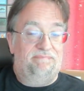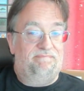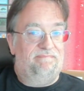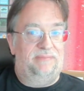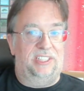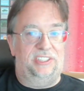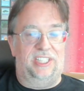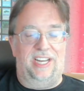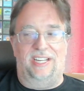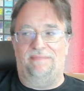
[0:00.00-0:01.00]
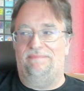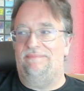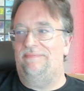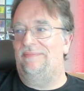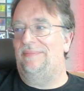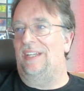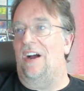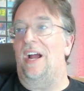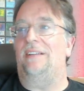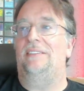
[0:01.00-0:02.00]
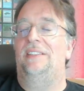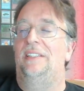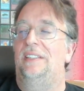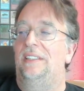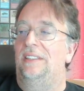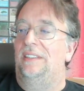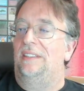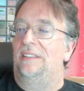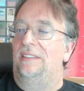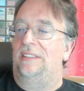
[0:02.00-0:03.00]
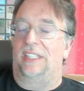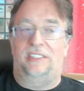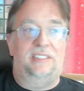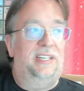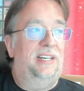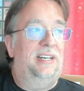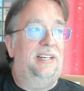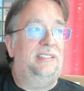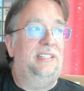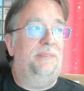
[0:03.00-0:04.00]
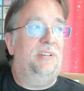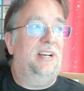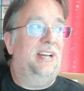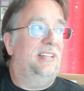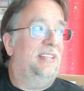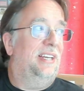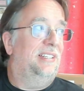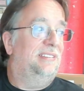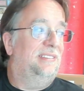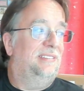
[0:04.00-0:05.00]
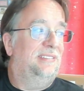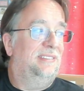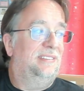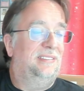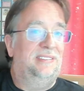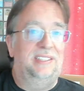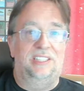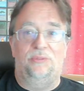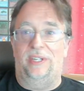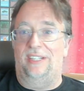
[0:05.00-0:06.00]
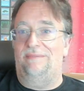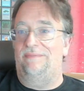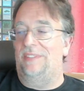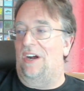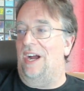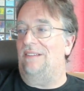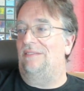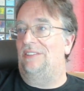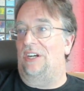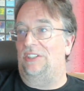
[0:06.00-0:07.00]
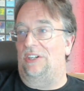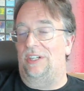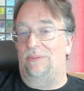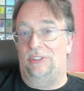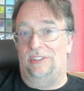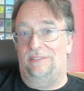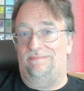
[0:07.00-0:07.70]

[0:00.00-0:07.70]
Just saying. All right. Just keep an eye on things. It's weird. All right. Talk to y'all again real soon.